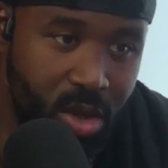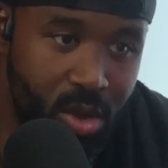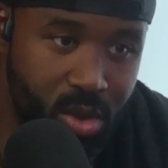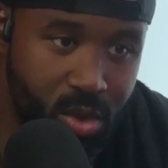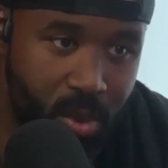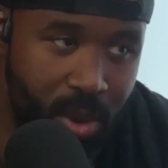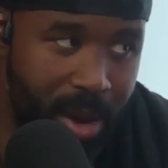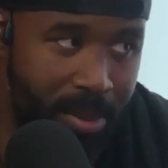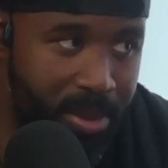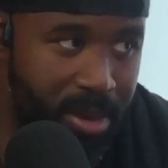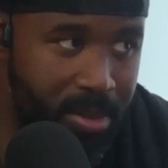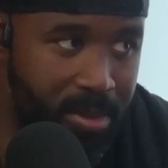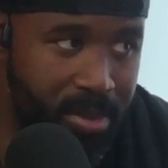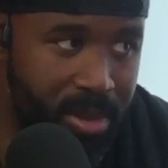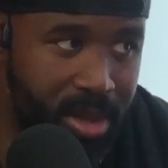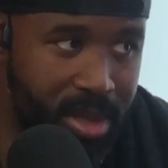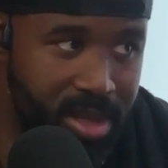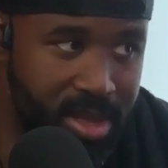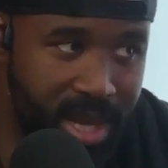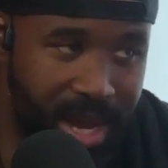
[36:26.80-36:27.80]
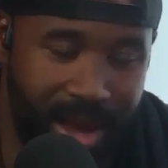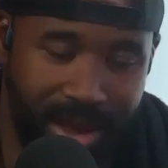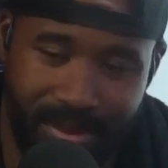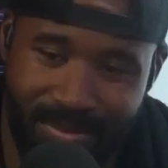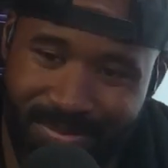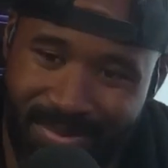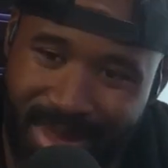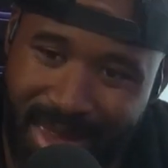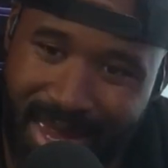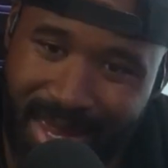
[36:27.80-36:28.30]
weapon, because that
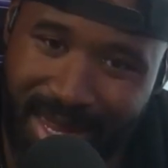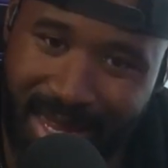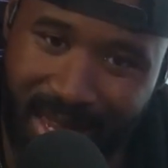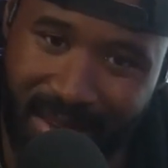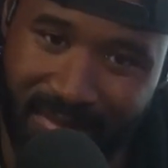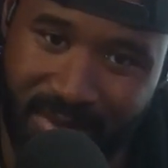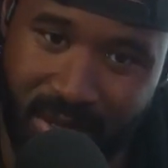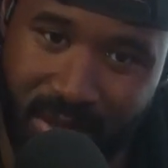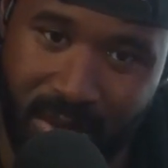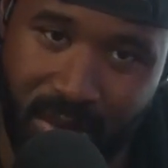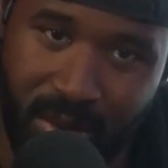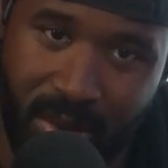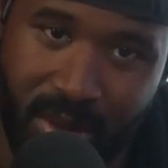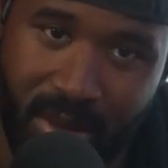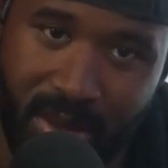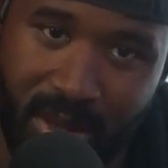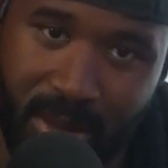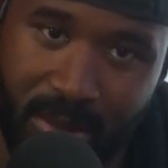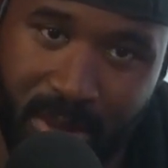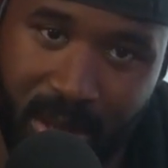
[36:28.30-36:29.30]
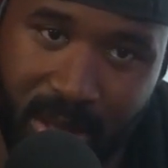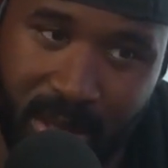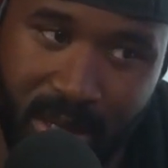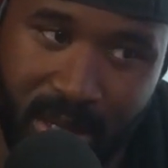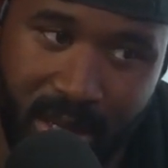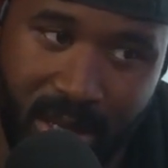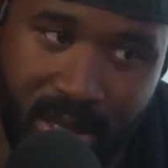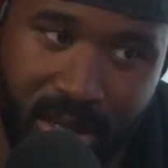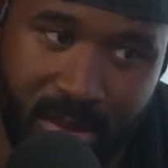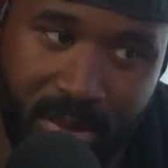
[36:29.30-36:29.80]
gives you the
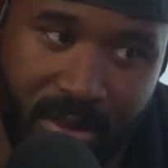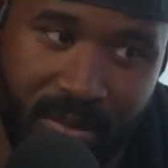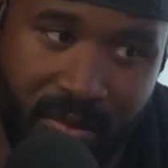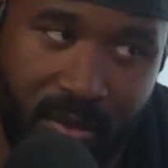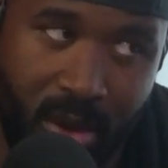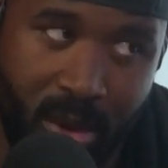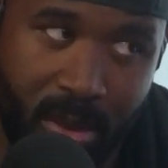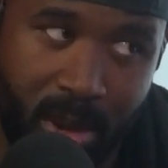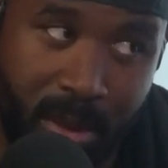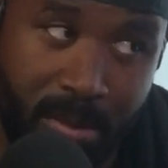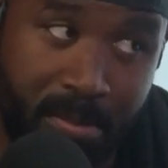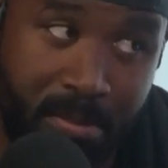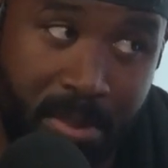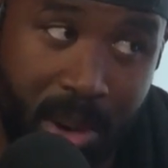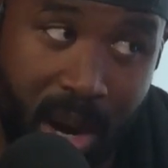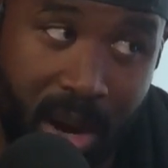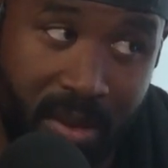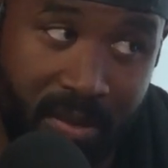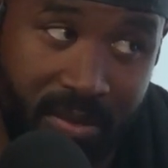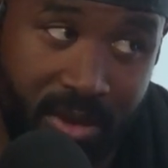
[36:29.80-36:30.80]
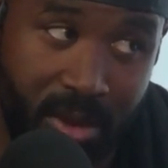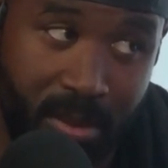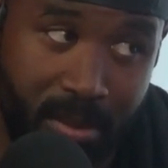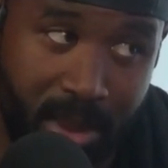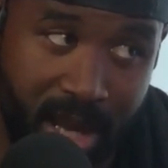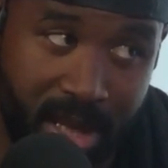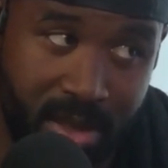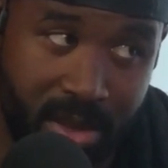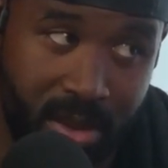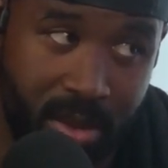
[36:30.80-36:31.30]
ability to perform above your
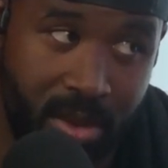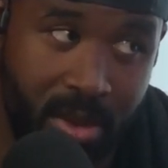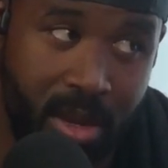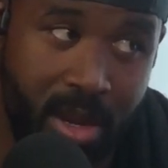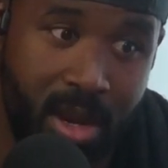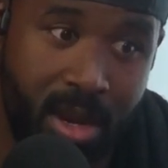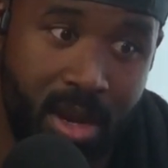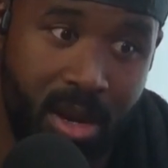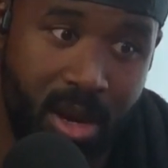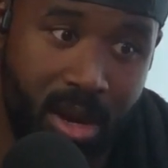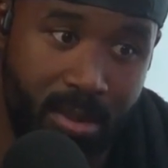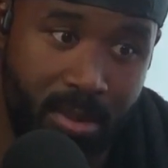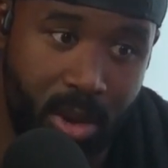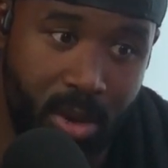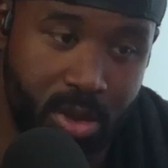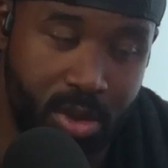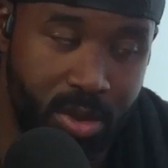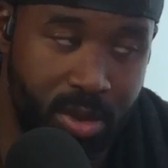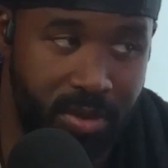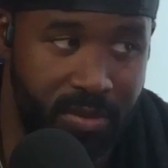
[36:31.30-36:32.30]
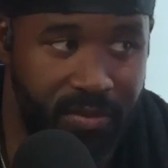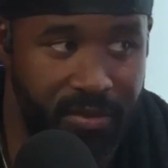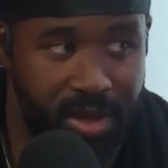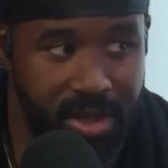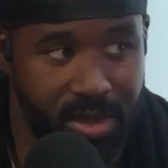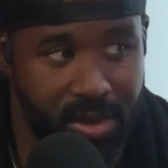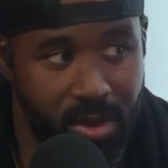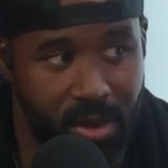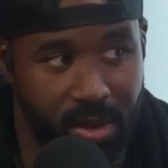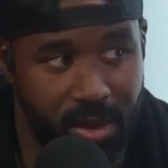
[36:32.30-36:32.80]
mental, emotional, and
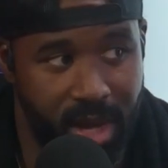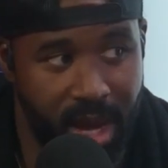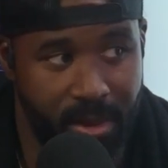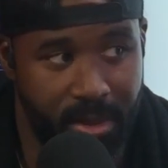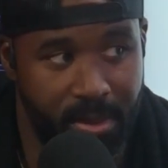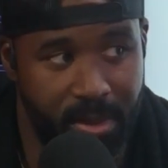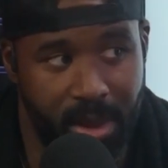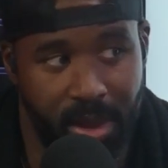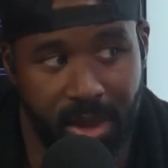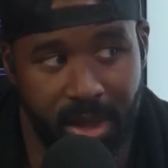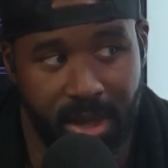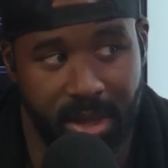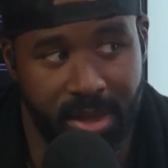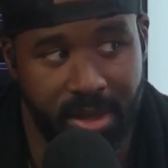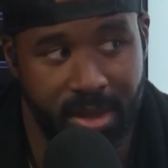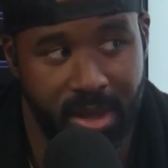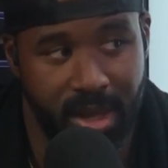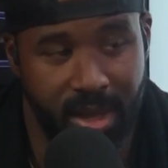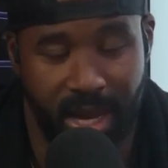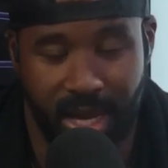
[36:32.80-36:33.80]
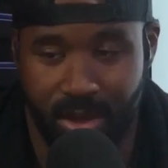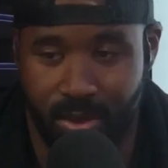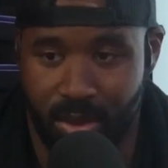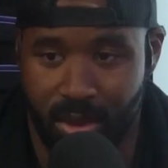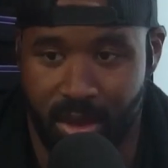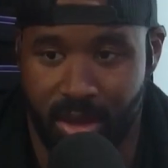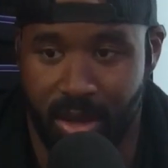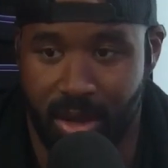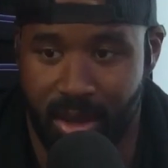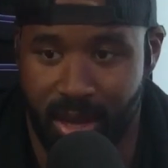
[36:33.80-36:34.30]
physical capabilities. And that's
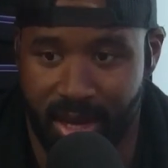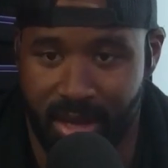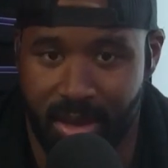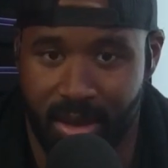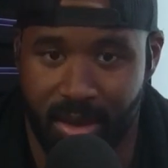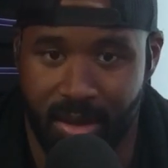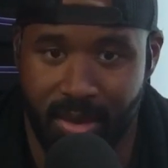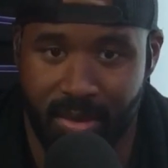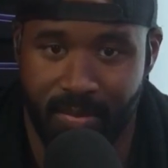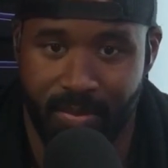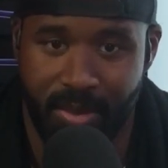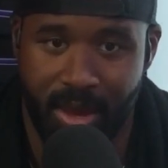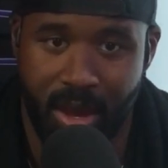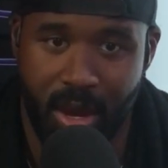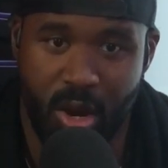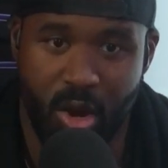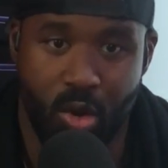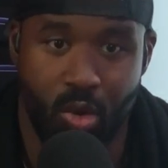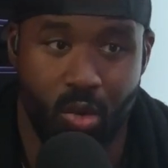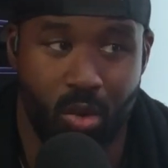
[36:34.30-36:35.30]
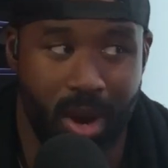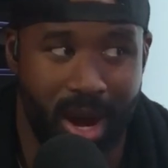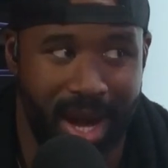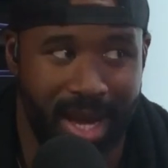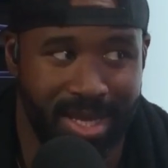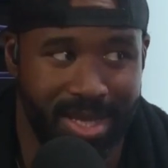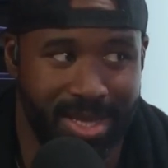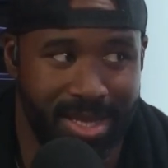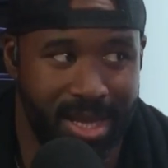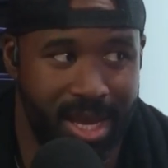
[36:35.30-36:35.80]
where like the
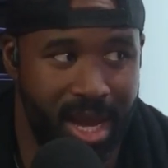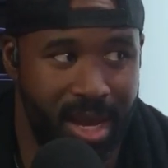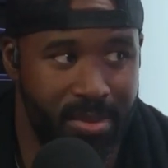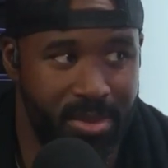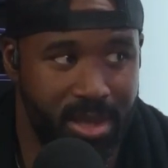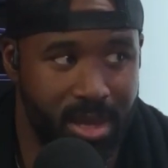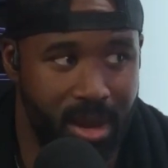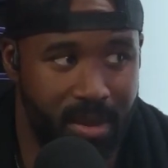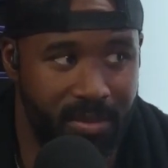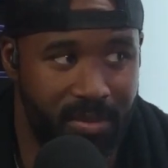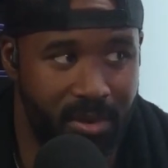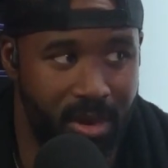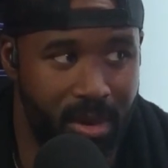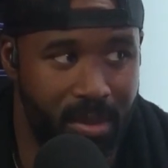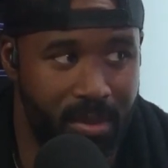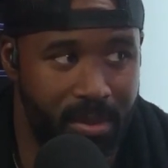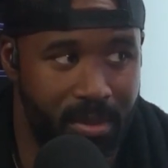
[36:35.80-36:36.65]
grand slams come from.